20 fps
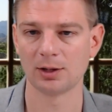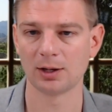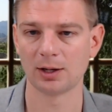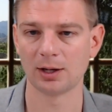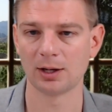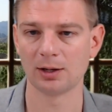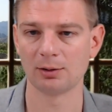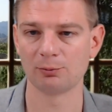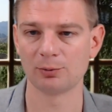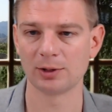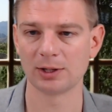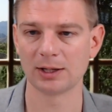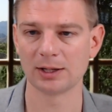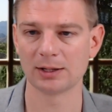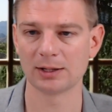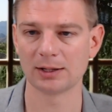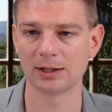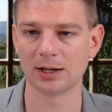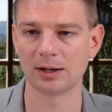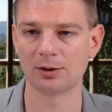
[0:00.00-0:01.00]
And we
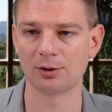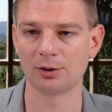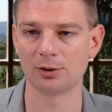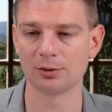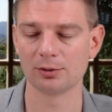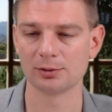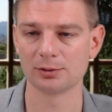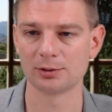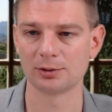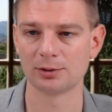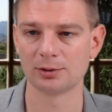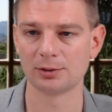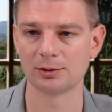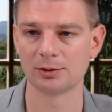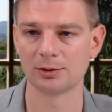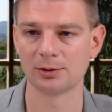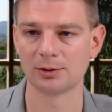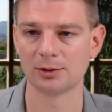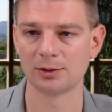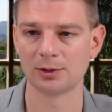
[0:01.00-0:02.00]
get an error.
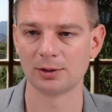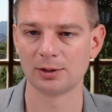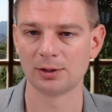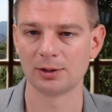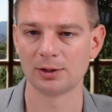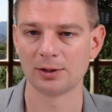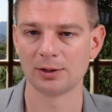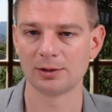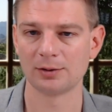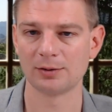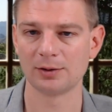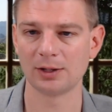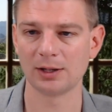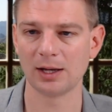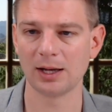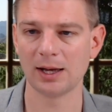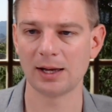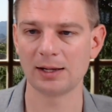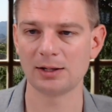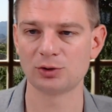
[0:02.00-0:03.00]
The
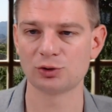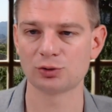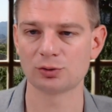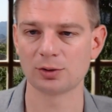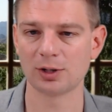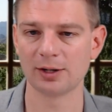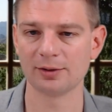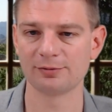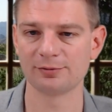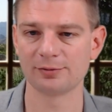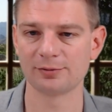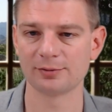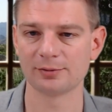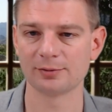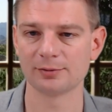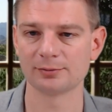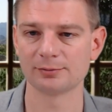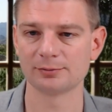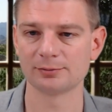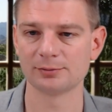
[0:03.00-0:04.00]
href
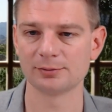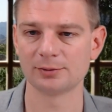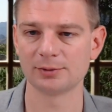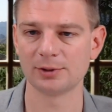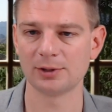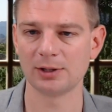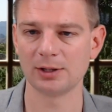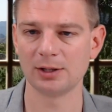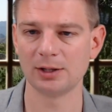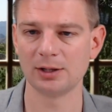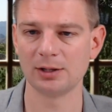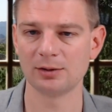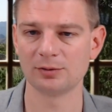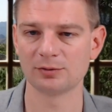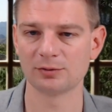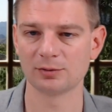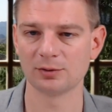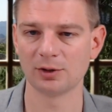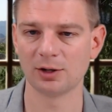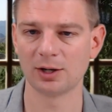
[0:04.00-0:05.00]

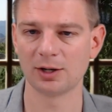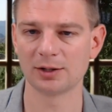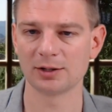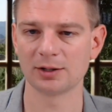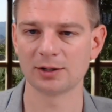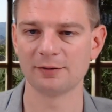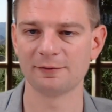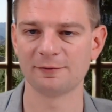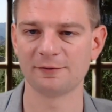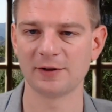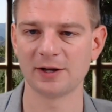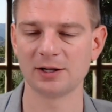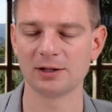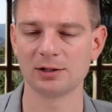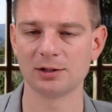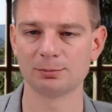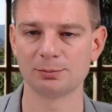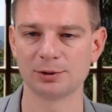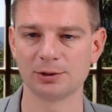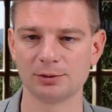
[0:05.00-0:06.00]
is not
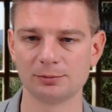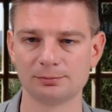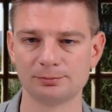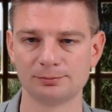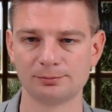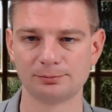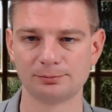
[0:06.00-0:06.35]
available.